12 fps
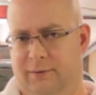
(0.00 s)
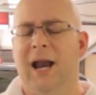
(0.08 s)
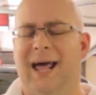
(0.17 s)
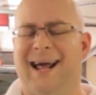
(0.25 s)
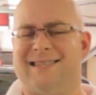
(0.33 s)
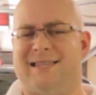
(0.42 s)

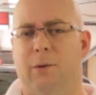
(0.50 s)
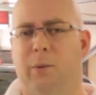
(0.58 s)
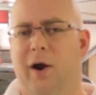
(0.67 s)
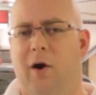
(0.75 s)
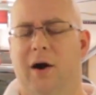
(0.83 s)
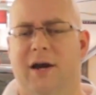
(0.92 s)
Like I said,
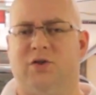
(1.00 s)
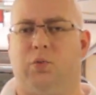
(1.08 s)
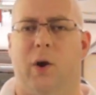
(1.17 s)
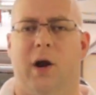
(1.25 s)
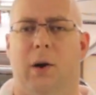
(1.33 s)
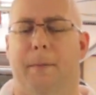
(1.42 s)
we are in this
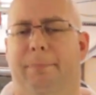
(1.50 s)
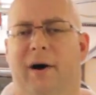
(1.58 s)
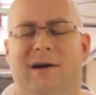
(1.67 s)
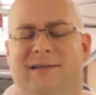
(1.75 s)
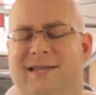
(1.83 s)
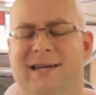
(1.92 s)
weird
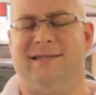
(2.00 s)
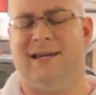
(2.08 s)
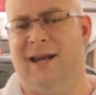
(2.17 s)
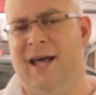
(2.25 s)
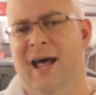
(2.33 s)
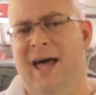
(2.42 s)
bug season,